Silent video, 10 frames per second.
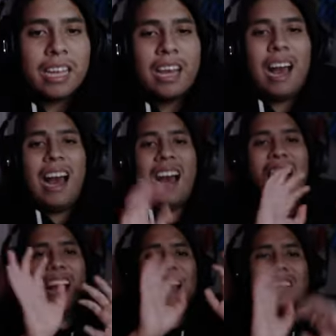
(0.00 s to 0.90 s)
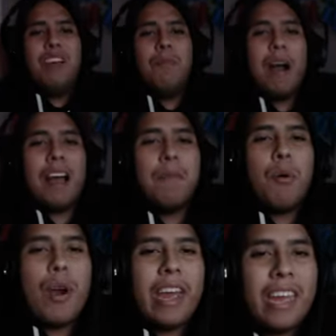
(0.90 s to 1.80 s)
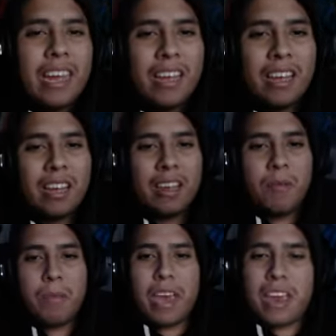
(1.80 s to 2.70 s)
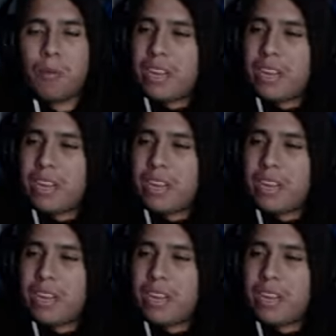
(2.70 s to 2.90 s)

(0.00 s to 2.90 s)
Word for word: Ha ha ha. Goodbye, boy. Man, we